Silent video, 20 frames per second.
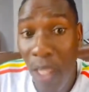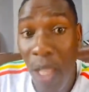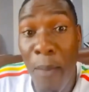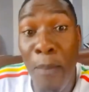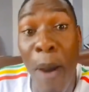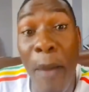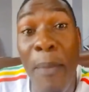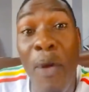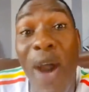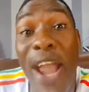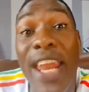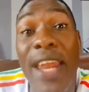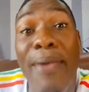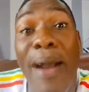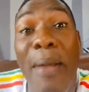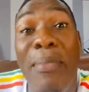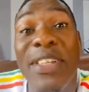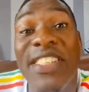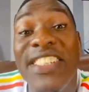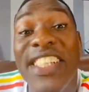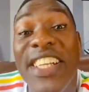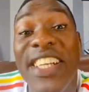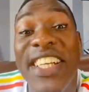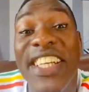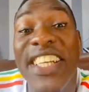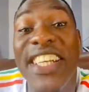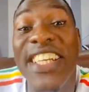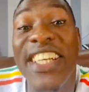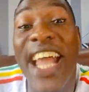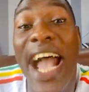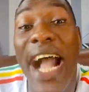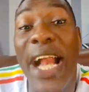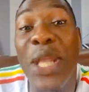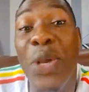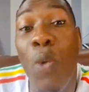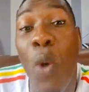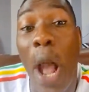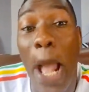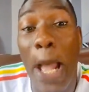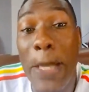Bobi Wine bamusindikidde
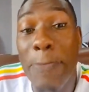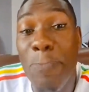aliwa.